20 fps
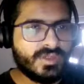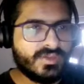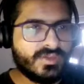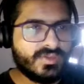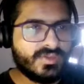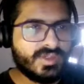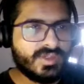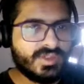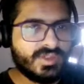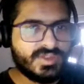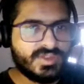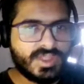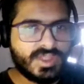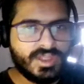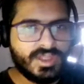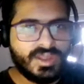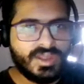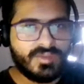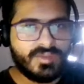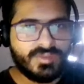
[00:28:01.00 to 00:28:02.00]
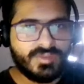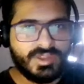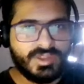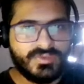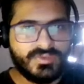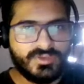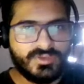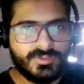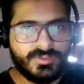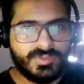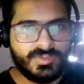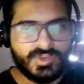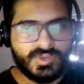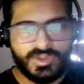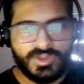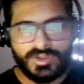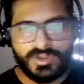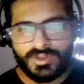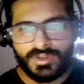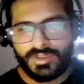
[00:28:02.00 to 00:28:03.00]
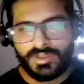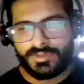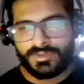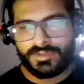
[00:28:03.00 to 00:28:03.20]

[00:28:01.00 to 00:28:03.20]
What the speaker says: This list can have many forms, right?